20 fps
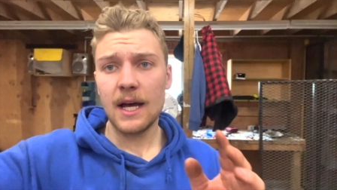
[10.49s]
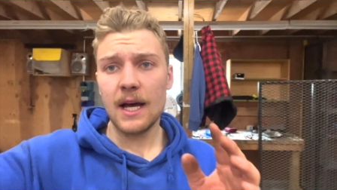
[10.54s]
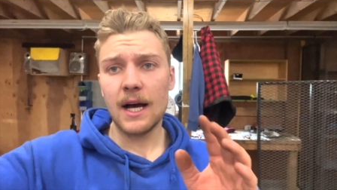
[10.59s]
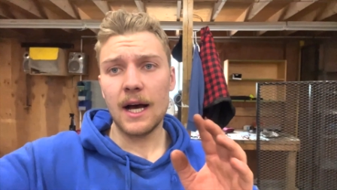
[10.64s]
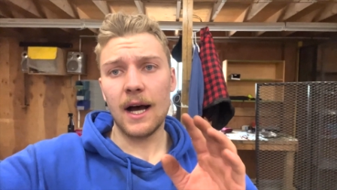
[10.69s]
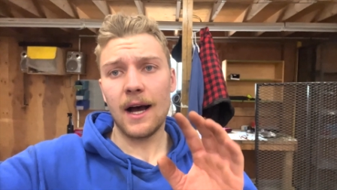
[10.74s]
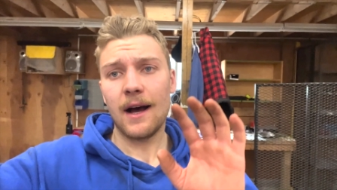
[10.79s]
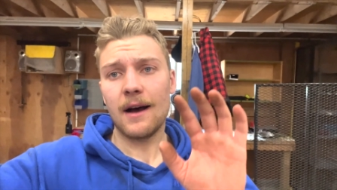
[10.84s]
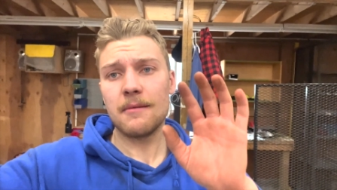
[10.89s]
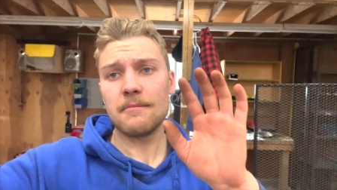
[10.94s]

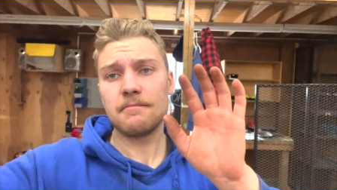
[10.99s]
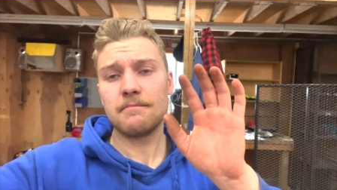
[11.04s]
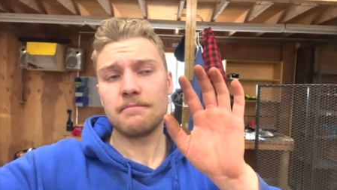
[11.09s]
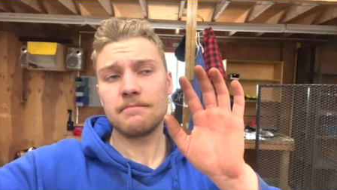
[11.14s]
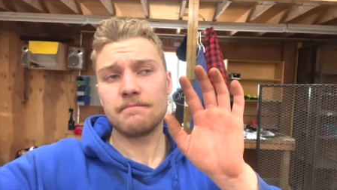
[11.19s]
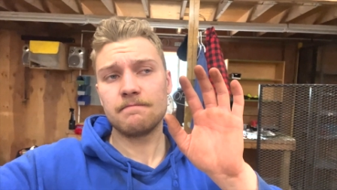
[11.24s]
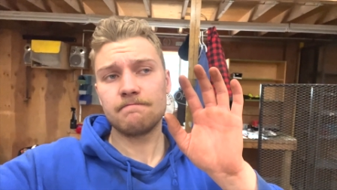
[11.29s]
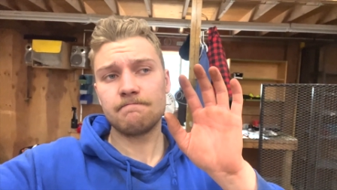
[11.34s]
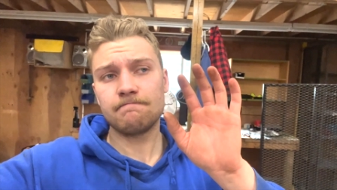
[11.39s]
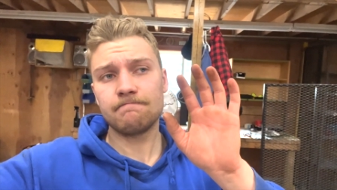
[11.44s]
I've
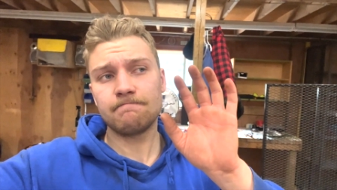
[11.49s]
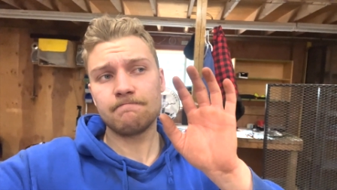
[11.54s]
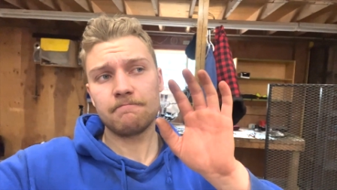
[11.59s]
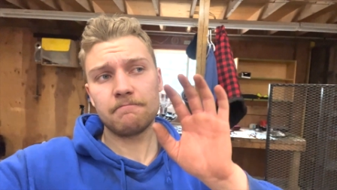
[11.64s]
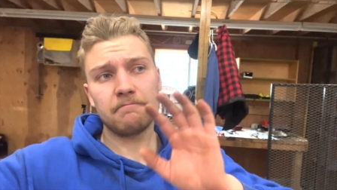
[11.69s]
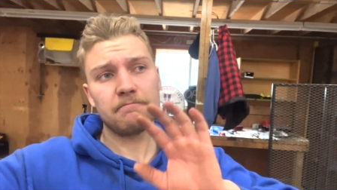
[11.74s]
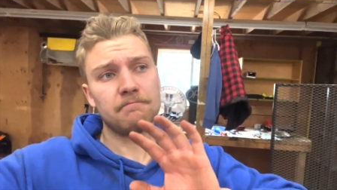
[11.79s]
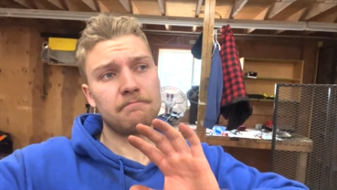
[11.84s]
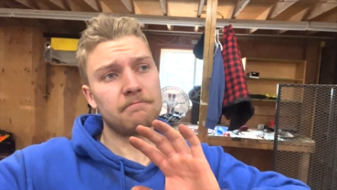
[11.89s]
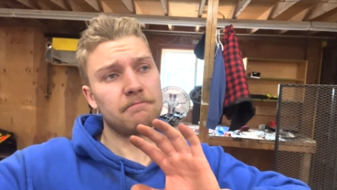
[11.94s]

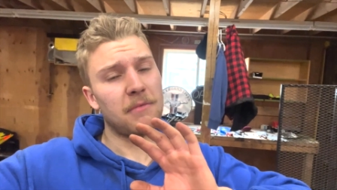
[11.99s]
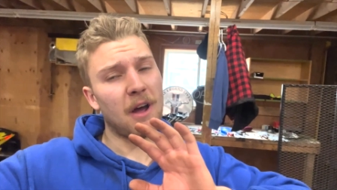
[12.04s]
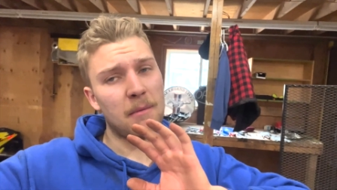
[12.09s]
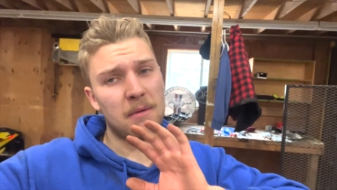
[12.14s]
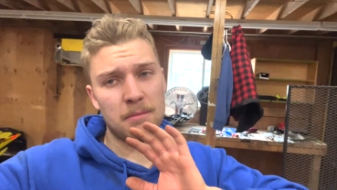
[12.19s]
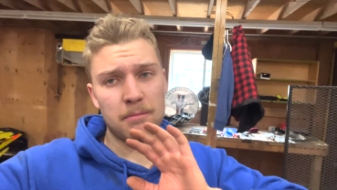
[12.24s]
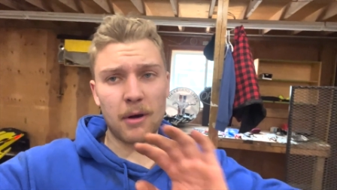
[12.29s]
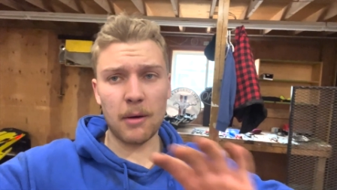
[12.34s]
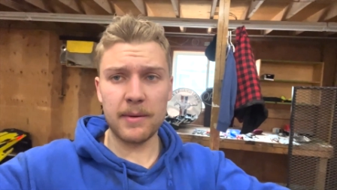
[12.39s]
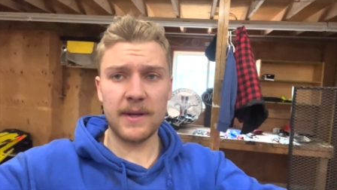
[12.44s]

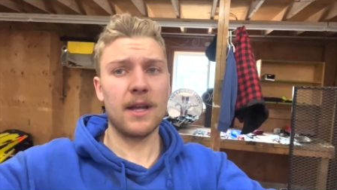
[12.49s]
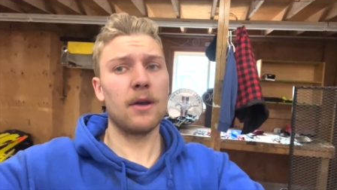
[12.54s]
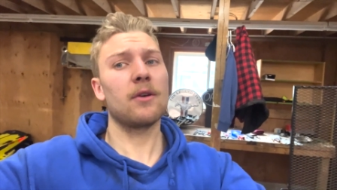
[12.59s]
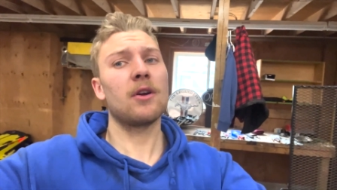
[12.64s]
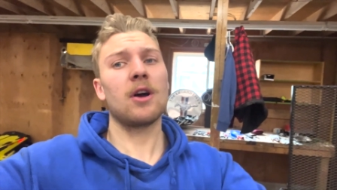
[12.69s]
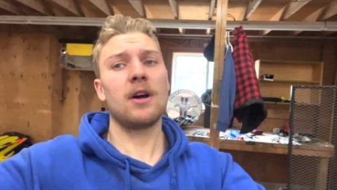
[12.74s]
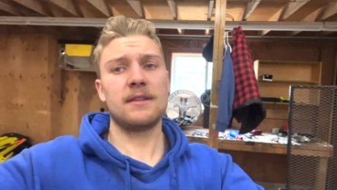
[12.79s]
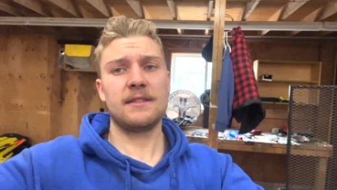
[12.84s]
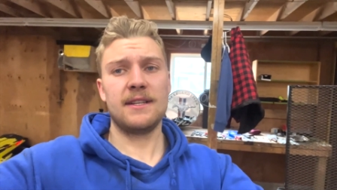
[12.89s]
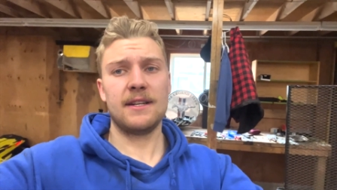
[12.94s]
been bumping out
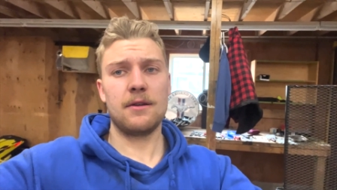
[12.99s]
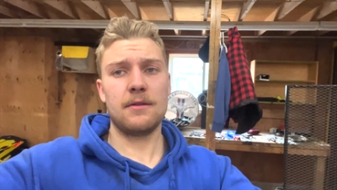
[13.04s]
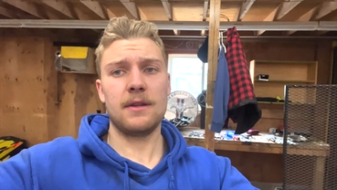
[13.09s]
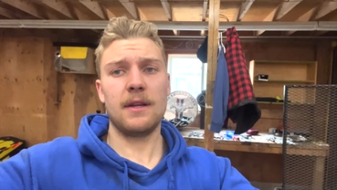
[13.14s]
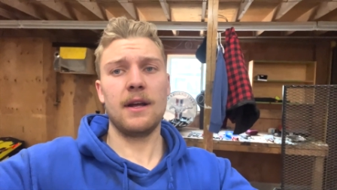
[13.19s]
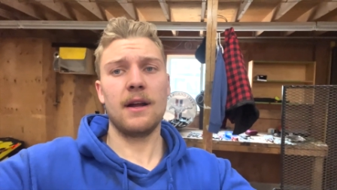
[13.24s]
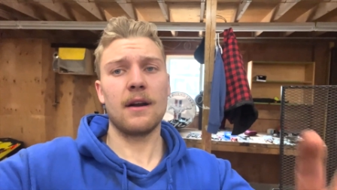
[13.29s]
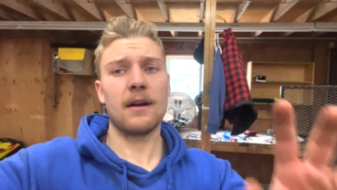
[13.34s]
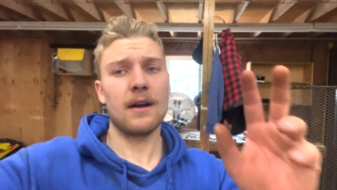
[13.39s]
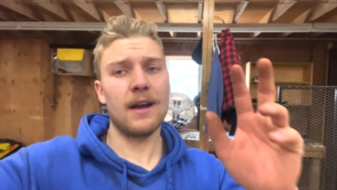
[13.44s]
content on
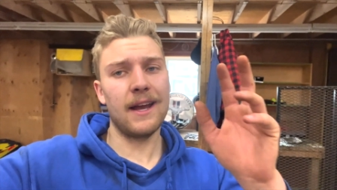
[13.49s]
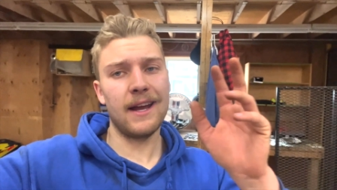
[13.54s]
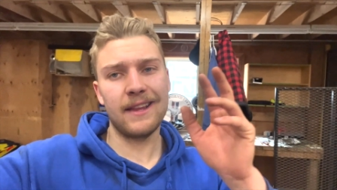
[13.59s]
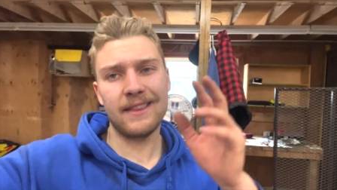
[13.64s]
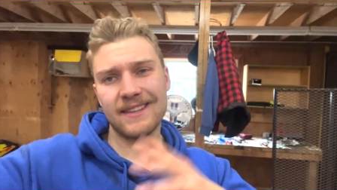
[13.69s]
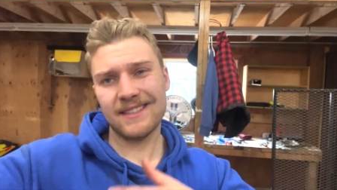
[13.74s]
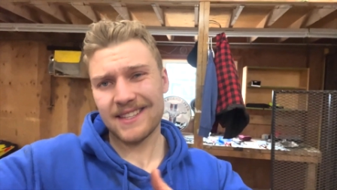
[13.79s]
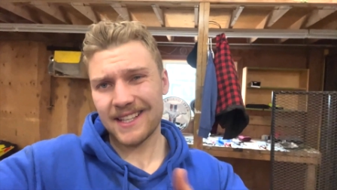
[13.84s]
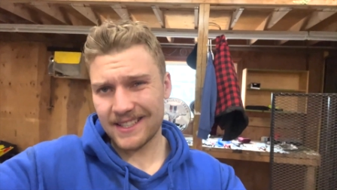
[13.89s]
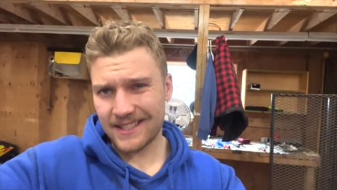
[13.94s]
there, and
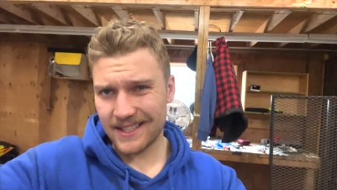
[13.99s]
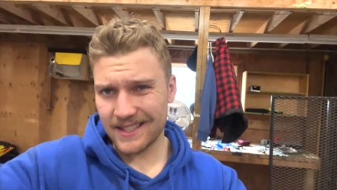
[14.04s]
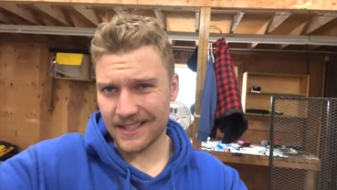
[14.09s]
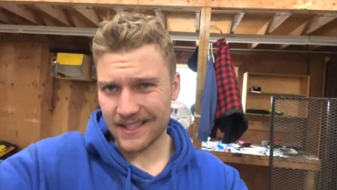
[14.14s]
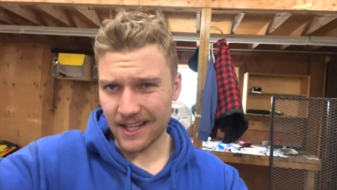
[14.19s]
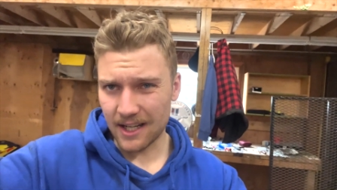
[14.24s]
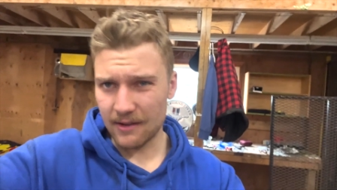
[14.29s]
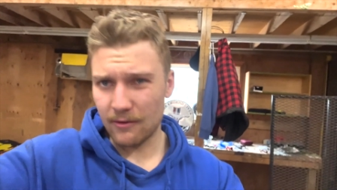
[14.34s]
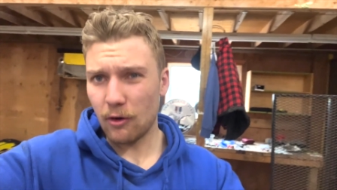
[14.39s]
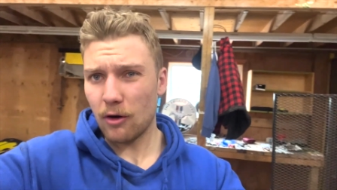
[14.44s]
the sled season's
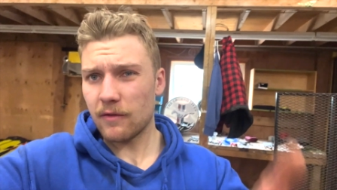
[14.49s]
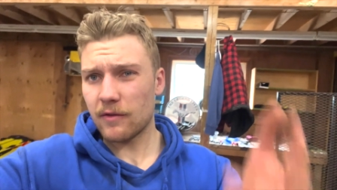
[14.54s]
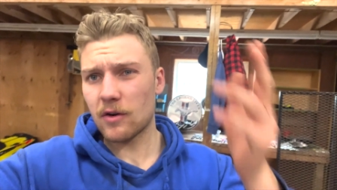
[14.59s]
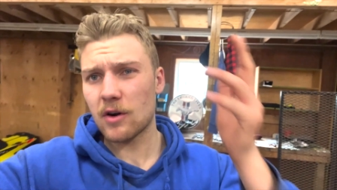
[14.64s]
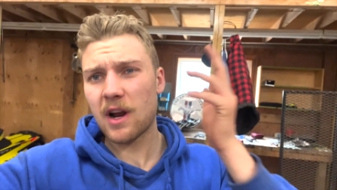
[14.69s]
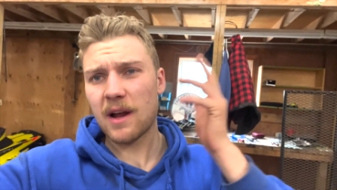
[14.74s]
kind of over.